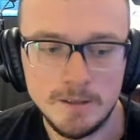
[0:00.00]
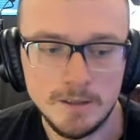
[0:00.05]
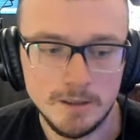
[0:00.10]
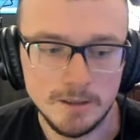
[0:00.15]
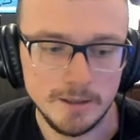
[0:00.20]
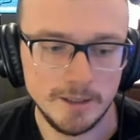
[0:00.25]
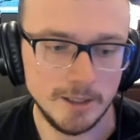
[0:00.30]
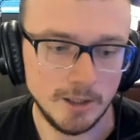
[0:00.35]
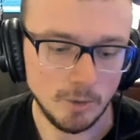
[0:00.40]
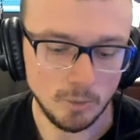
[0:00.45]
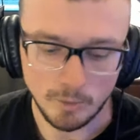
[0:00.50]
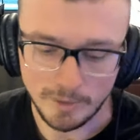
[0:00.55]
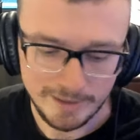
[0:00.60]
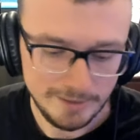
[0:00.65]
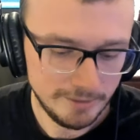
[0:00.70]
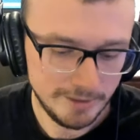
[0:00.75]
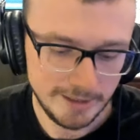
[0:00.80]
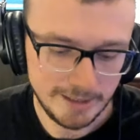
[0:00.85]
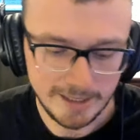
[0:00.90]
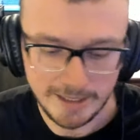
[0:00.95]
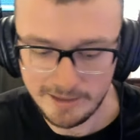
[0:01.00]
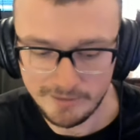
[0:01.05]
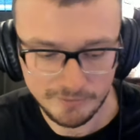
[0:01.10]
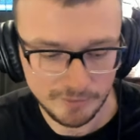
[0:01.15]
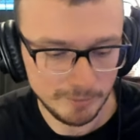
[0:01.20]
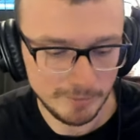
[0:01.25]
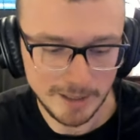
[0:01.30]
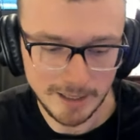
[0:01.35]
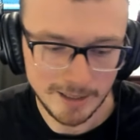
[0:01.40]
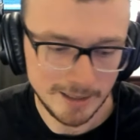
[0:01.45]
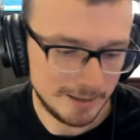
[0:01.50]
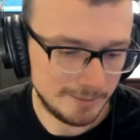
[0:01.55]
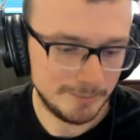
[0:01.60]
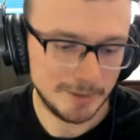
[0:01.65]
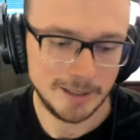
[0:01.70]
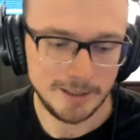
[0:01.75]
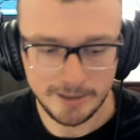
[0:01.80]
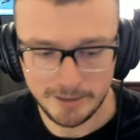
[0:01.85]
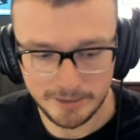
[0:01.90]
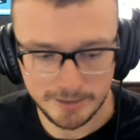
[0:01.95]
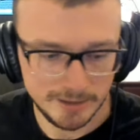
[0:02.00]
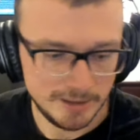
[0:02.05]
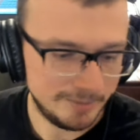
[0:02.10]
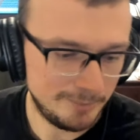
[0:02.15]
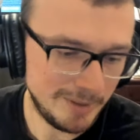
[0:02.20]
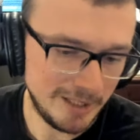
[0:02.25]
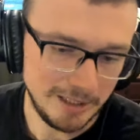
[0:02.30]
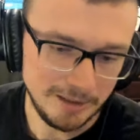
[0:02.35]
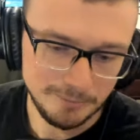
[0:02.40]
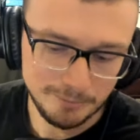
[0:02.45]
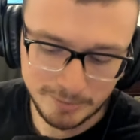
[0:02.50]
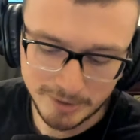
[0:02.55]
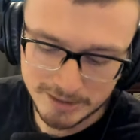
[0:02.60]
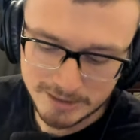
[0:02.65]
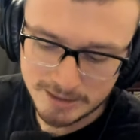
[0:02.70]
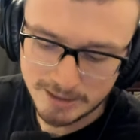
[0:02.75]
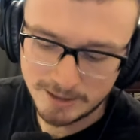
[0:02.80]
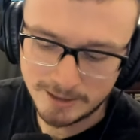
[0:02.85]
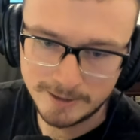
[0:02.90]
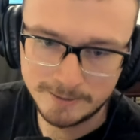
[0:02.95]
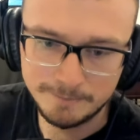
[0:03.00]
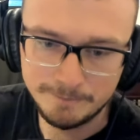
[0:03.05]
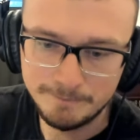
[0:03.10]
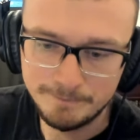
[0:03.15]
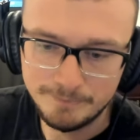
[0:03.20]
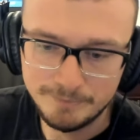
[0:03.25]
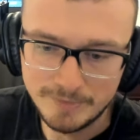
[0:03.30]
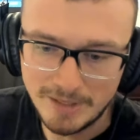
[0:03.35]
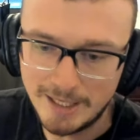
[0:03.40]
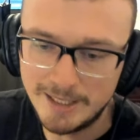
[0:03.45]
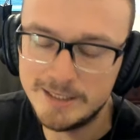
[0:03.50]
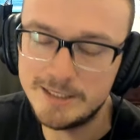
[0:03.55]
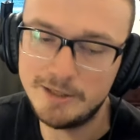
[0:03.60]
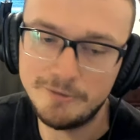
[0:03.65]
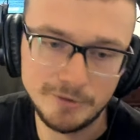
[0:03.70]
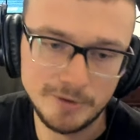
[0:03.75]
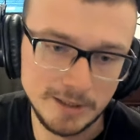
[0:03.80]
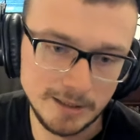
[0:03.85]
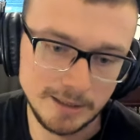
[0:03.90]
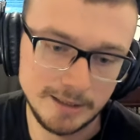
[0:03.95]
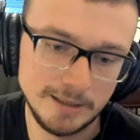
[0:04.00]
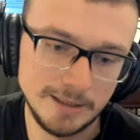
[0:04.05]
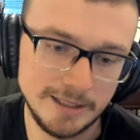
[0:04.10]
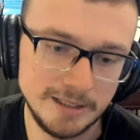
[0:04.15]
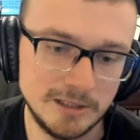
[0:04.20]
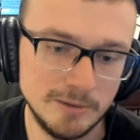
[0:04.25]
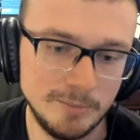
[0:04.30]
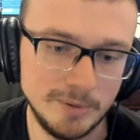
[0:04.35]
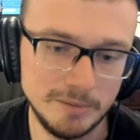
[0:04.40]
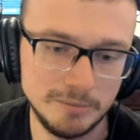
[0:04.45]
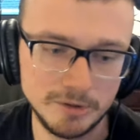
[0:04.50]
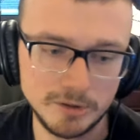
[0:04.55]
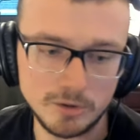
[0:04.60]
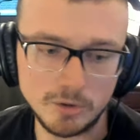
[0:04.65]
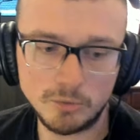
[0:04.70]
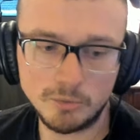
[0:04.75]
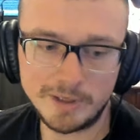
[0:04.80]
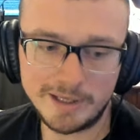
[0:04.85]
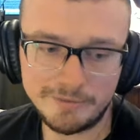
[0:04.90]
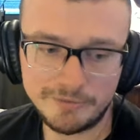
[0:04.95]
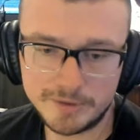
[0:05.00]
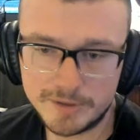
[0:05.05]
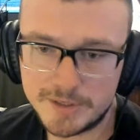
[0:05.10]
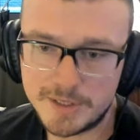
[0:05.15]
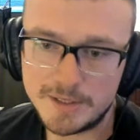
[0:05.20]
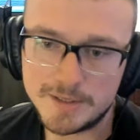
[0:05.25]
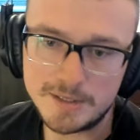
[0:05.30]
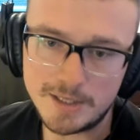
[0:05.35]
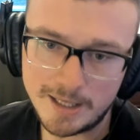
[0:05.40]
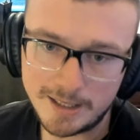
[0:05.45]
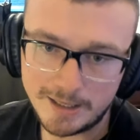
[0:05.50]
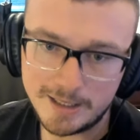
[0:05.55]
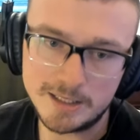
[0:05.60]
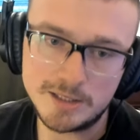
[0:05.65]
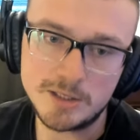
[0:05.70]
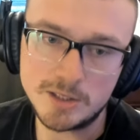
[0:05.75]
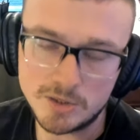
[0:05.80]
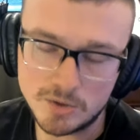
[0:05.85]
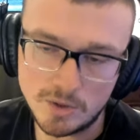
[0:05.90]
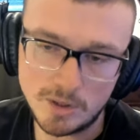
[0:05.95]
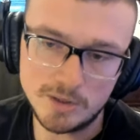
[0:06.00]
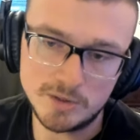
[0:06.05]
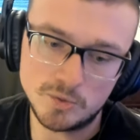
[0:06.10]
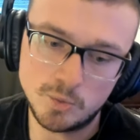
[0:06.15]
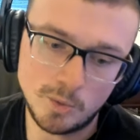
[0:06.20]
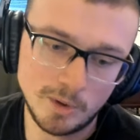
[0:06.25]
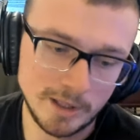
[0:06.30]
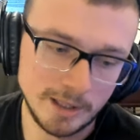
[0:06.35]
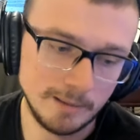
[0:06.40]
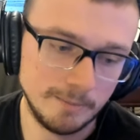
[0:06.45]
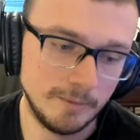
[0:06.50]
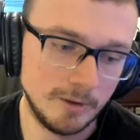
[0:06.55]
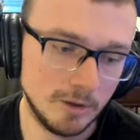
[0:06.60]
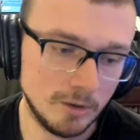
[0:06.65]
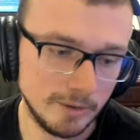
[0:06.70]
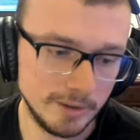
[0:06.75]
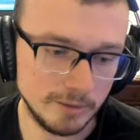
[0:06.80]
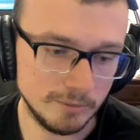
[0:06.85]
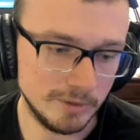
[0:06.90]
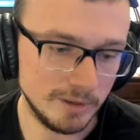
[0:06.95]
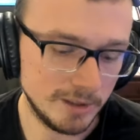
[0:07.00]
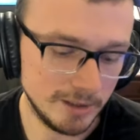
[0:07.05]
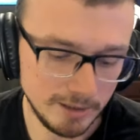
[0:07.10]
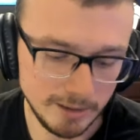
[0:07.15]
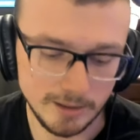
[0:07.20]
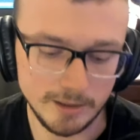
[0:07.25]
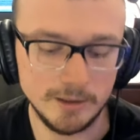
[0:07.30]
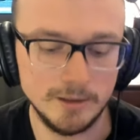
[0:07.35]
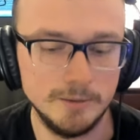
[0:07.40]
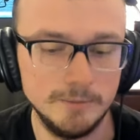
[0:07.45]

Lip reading: You know, whether it came from God, I'm not here to debate, but I definitely like the biblical references, I guess is where I'm going with it here.